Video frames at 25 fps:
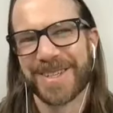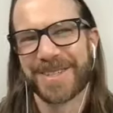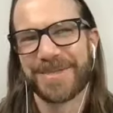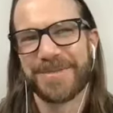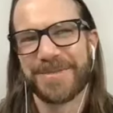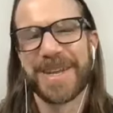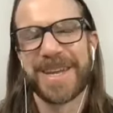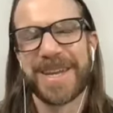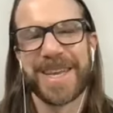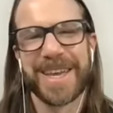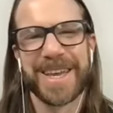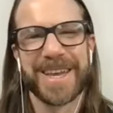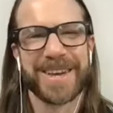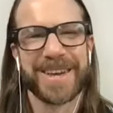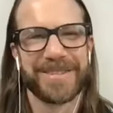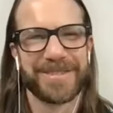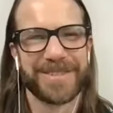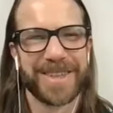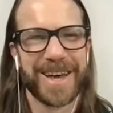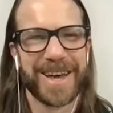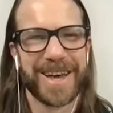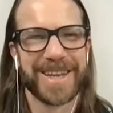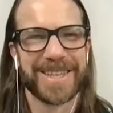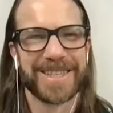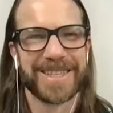speaking
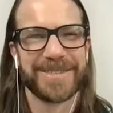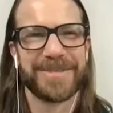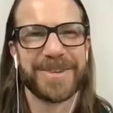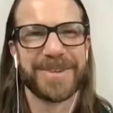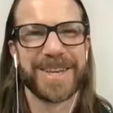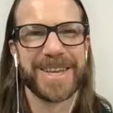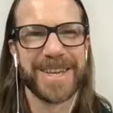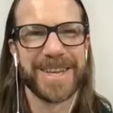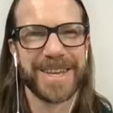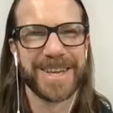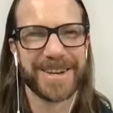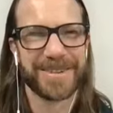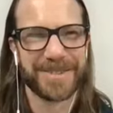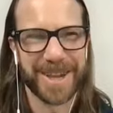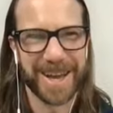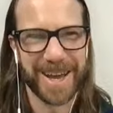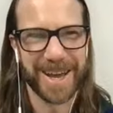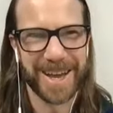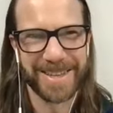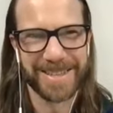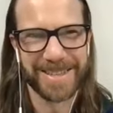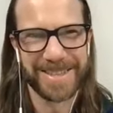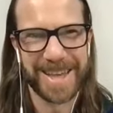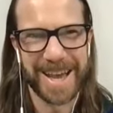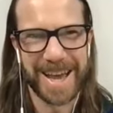of that, speaking of
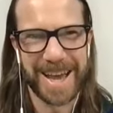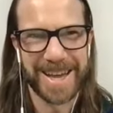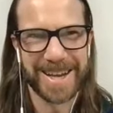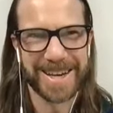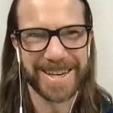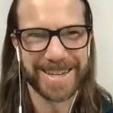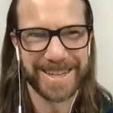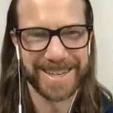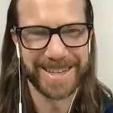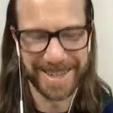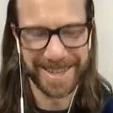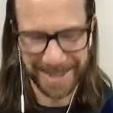kind of that